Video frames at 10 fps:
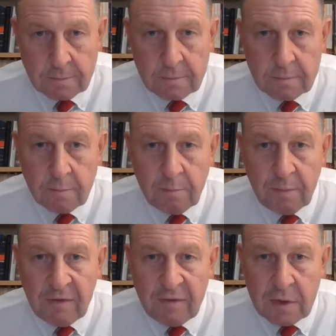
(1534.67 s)
But this
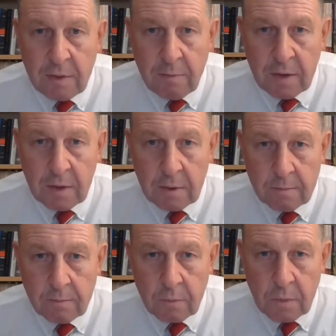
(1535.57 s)
is only possible
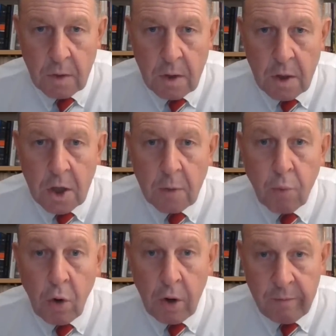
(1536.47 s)
if they are not at the
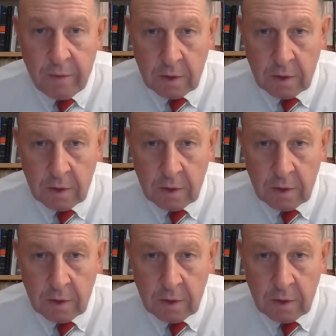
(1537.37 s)
helm